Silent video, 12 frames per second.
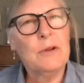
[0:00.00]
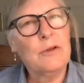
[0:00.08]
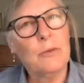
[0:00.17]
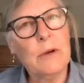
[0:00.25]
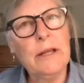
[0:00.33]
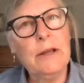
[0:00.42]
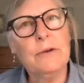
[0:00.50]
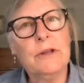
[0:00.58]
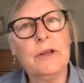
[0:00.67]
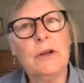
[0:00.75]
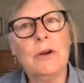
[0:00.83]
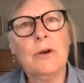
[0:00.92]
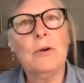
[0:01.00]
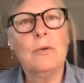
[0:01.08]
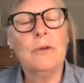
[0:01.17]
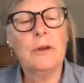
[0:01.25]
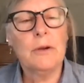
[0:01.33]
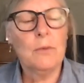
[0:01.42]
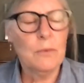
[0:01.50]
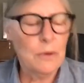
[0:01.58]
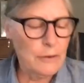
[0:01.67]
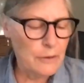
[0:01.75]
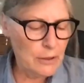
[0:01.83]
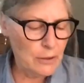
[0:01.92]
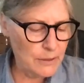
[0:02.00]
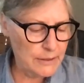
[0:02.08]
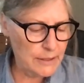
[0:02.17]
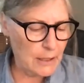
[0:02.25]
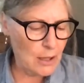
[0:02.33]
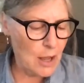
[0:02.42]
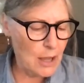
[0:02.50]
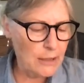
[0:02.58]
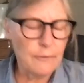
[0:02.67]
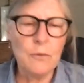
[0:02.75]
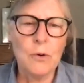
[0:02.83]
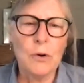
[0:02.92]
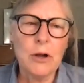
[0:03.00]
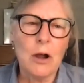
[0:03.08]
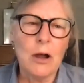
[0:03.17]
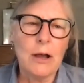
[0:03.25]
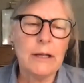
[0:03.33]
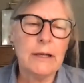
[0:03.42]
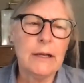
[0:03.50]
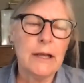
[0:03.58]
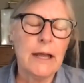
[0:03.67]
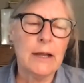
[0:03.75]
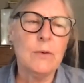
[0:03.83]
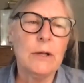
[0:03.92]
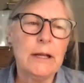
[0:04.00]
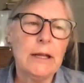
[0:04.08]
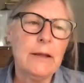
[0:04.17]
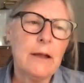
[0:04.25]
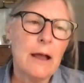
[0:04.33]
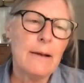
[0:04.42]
3 years ago that there was a lot of work on equity,